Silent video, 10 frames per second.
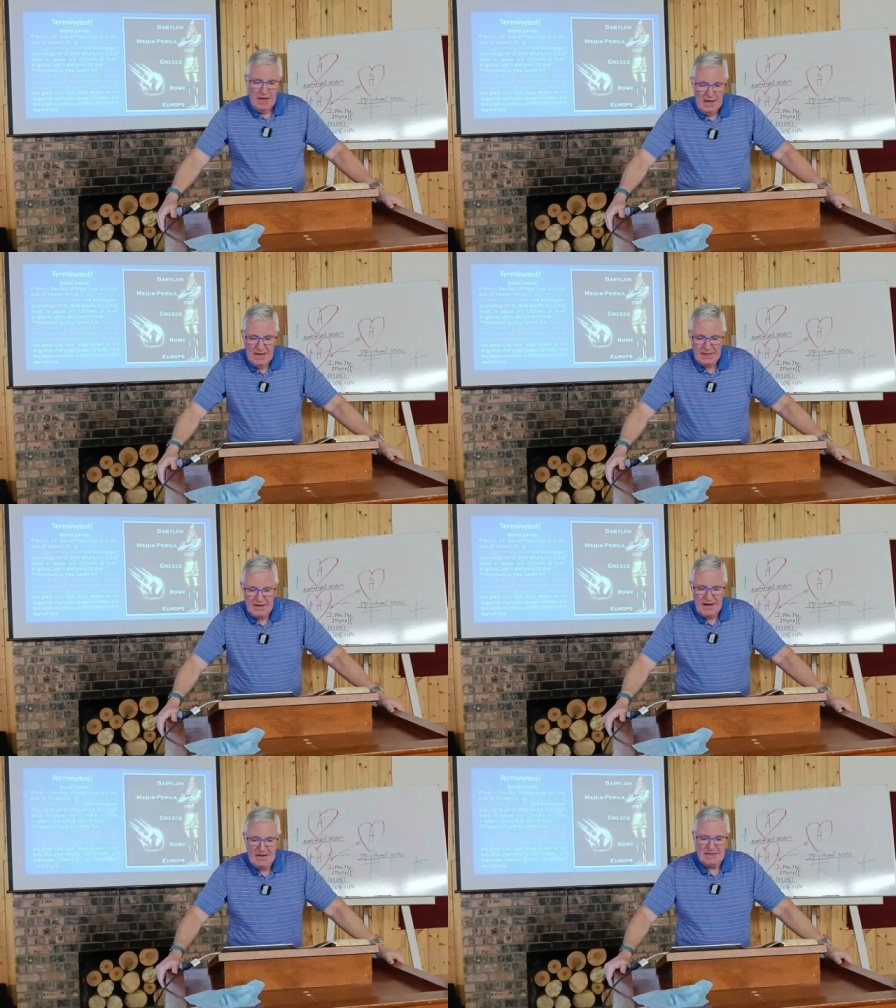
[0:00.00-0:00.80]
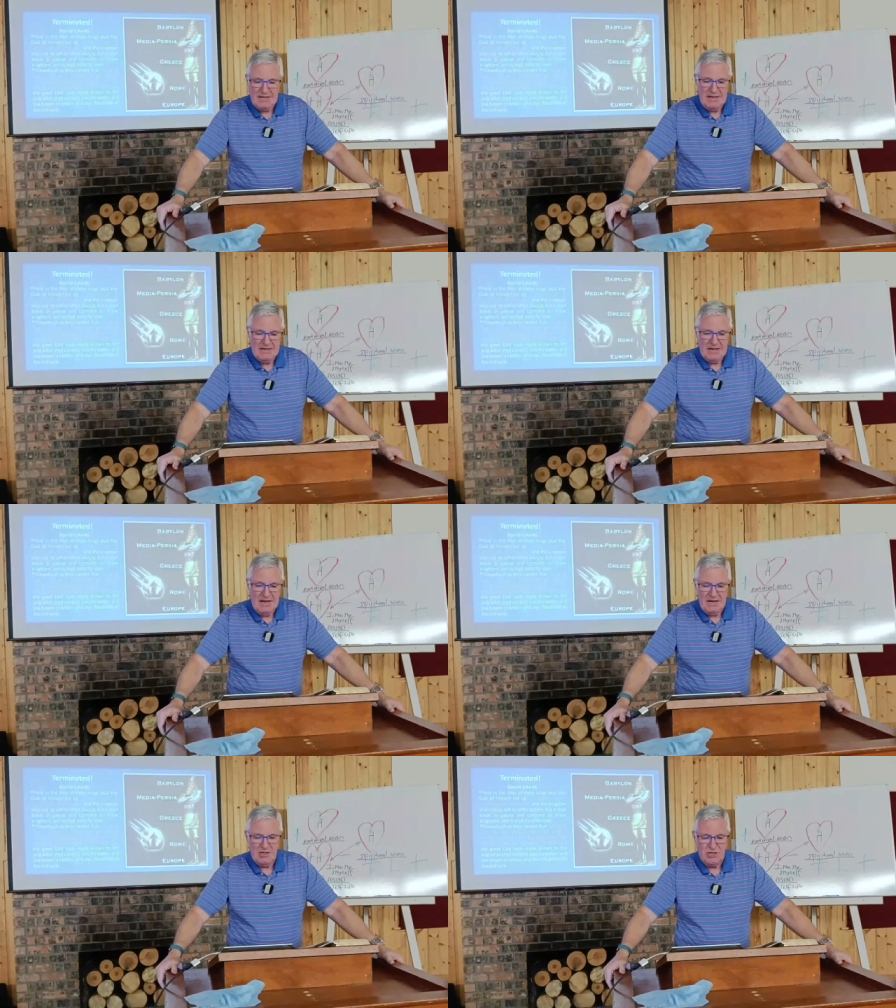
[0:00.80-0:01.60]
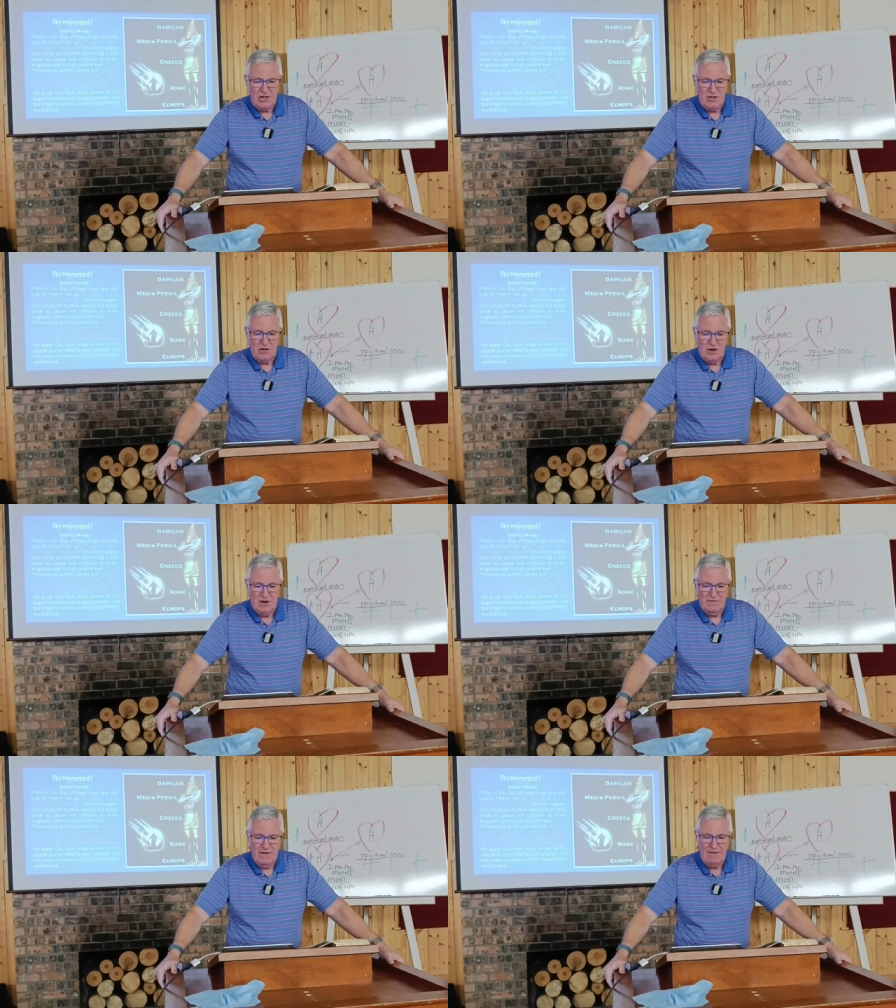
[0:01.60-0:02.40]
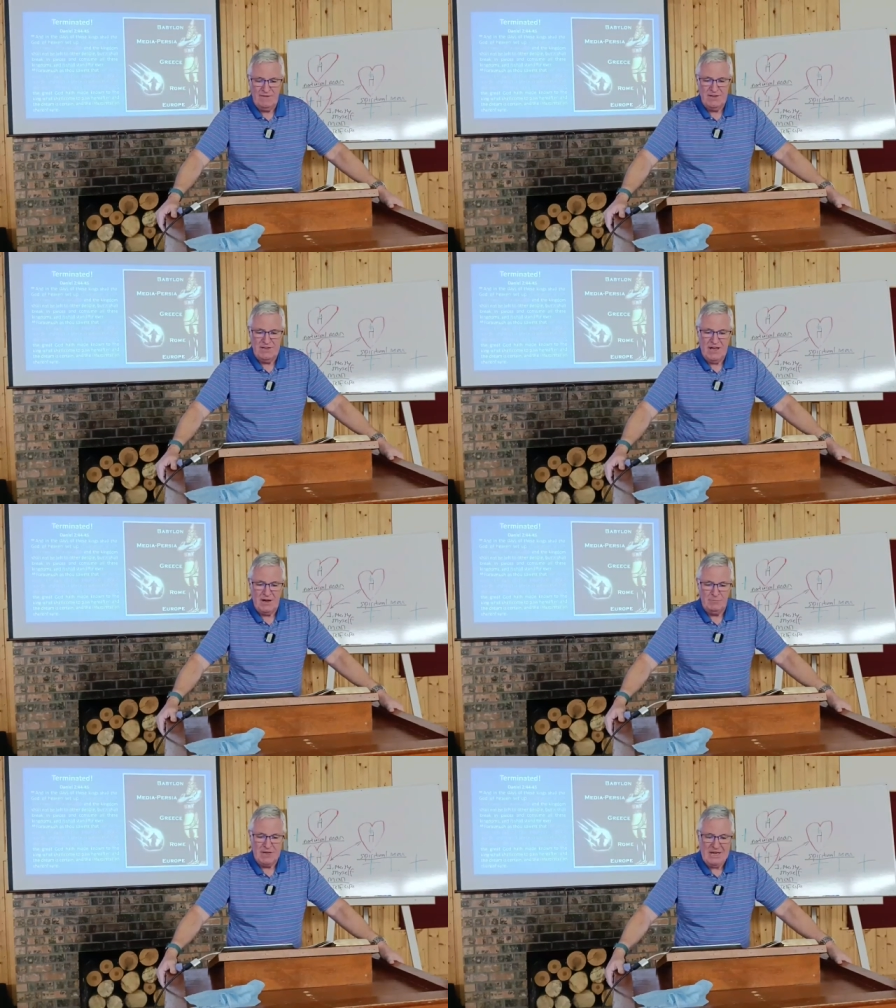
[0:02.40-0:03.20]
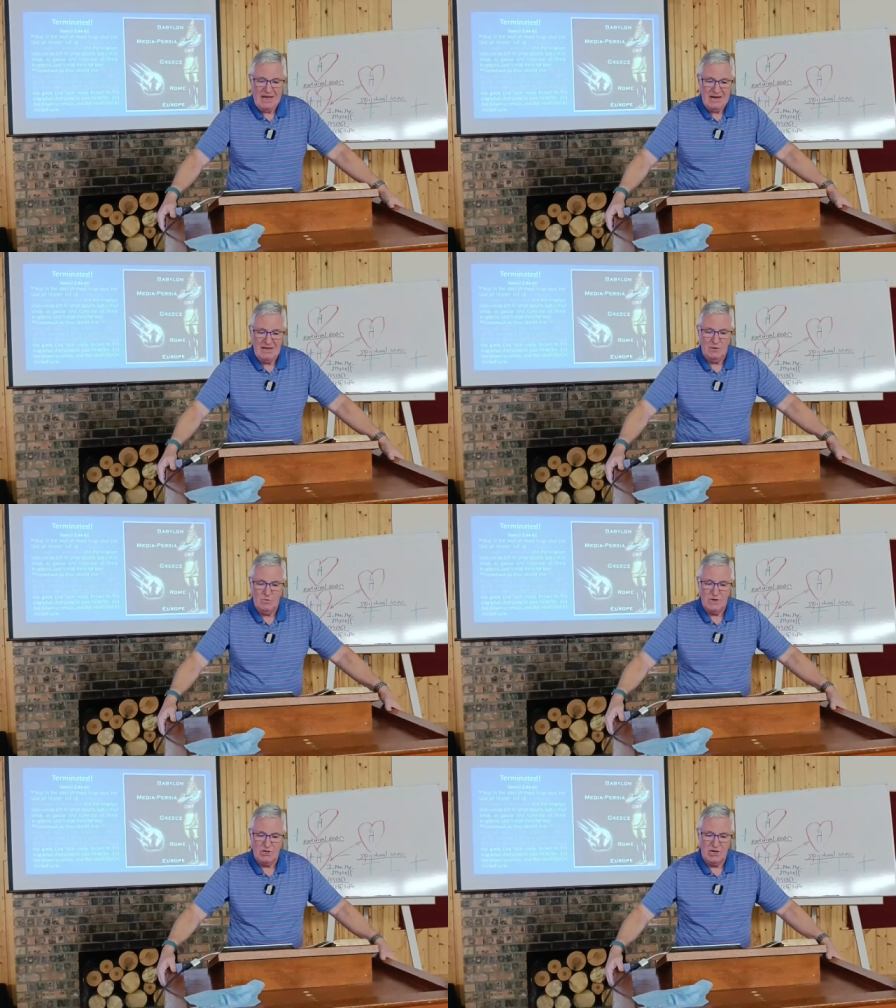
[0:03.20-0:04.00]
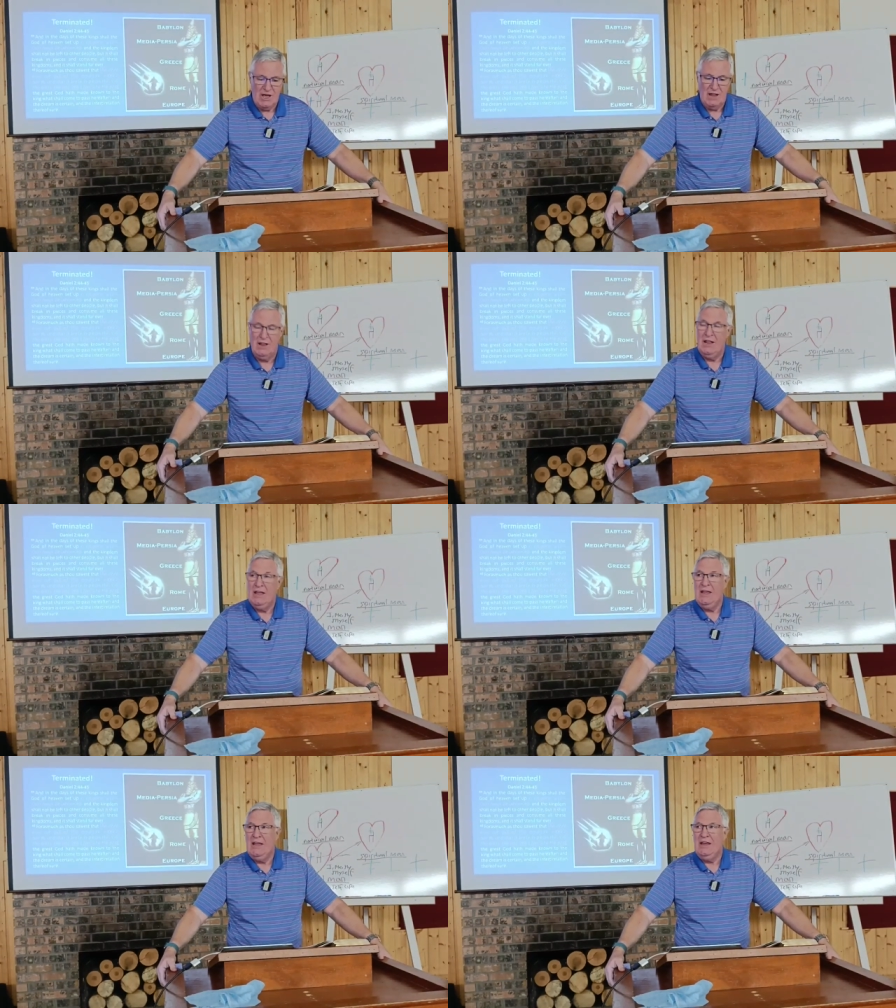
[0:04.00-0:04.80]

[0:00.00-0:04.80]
In the days of these kings shall the God of heaven set up a kingdom which shall